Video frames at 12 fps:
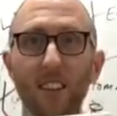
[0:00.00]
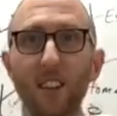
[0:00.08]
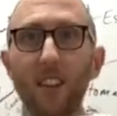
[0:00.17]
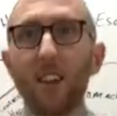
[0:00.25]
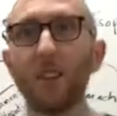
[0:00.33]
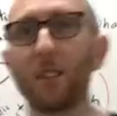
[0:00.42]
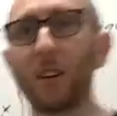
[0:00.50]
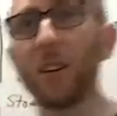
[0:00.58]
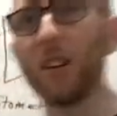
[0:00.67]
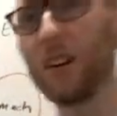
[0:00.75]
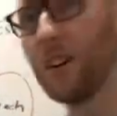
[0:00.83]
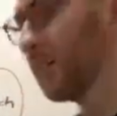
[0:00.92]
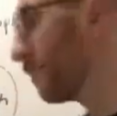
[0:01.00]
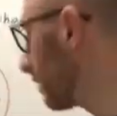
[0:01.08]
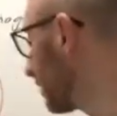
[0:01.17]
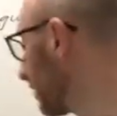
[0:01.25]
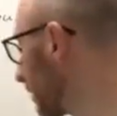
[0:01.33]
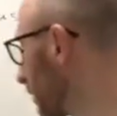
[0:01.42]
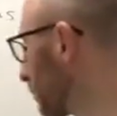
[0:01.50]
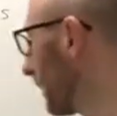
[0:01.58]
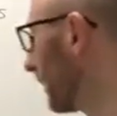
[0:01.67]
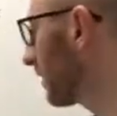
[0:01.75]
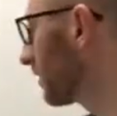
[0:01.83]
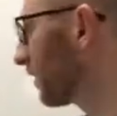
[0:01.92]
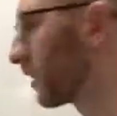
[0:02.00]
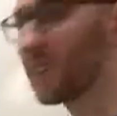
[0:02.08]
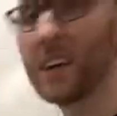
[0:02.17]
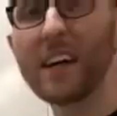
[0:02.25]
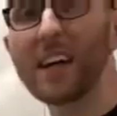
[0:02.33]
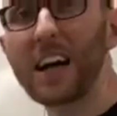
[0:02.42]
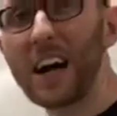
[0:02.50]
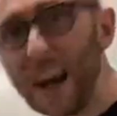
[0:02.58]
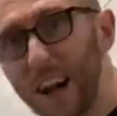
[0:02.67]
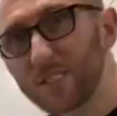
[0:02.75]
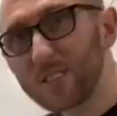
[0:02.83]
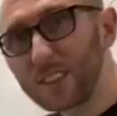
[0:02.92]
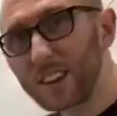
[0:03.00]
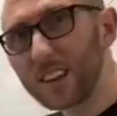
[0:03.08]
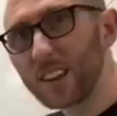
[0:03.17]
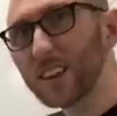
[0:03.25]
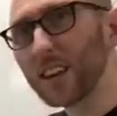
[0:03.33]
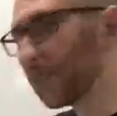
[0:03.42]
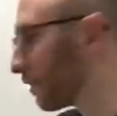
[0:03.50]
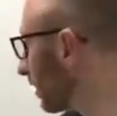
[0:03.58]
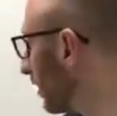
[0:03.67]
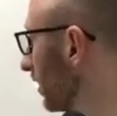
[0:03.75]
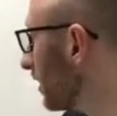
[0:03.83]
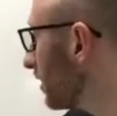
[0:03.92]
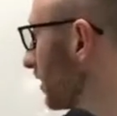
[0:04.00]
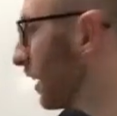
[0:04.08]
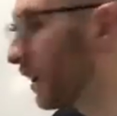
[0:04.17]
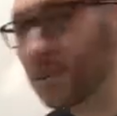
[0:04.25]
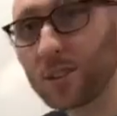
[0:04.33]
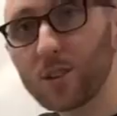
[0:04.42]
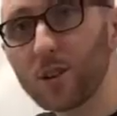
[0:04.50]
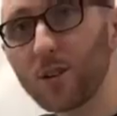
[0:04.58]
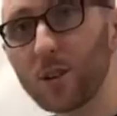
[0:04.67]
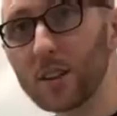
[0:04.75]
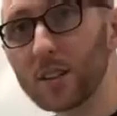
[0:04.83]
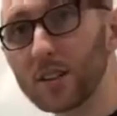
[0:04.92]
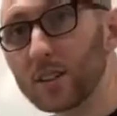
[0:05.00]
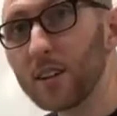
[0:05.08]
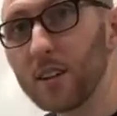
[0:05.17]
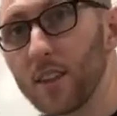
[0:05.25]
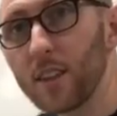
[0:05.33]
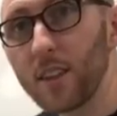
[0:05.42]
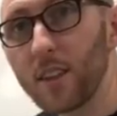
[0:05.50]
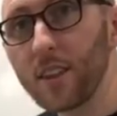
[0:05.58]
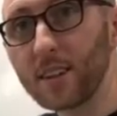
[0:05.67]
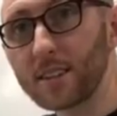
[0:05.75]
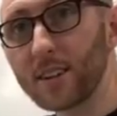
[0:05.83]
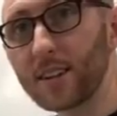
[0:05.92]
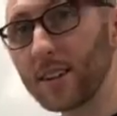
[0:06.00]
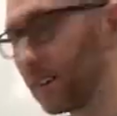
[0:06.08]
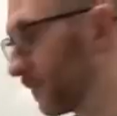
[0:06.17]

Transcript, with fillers: the liver versus the bile duct outside the liver down towards this area.